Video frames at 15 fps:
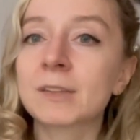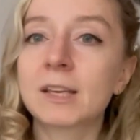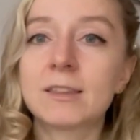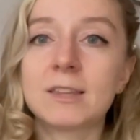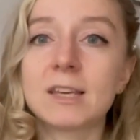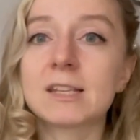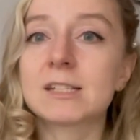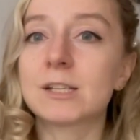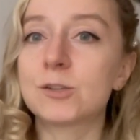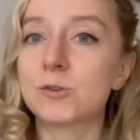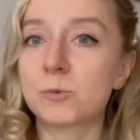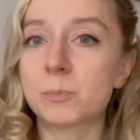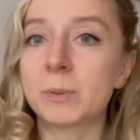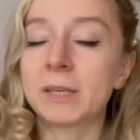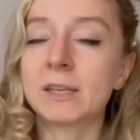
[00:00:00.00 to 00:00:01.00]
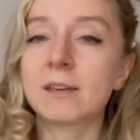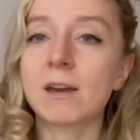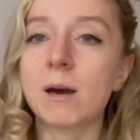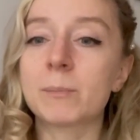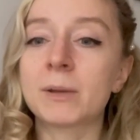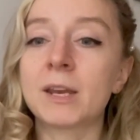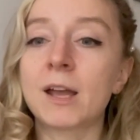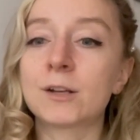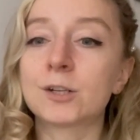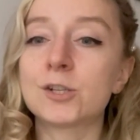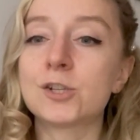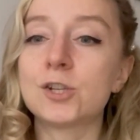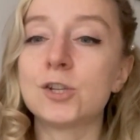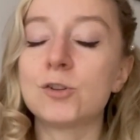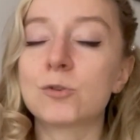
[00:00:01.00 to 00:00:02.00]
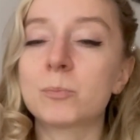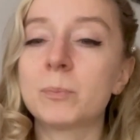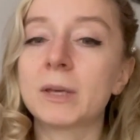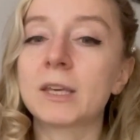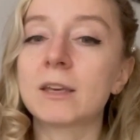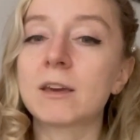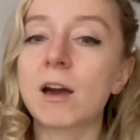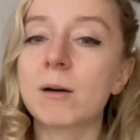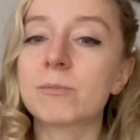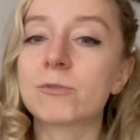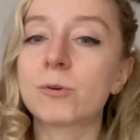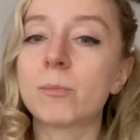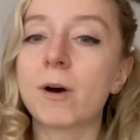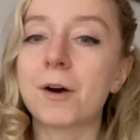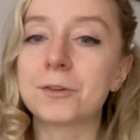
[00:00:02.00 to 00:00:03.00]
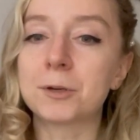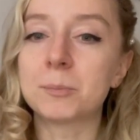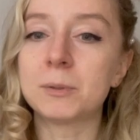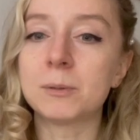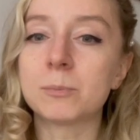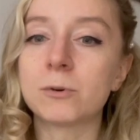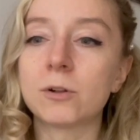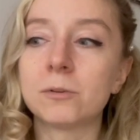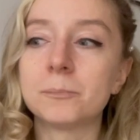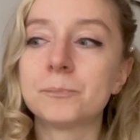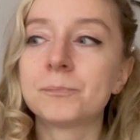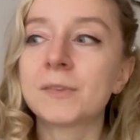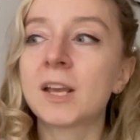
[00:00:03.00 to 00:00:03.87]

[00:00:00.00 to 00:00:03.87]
things that you're picking up and energy you're picking up from other people.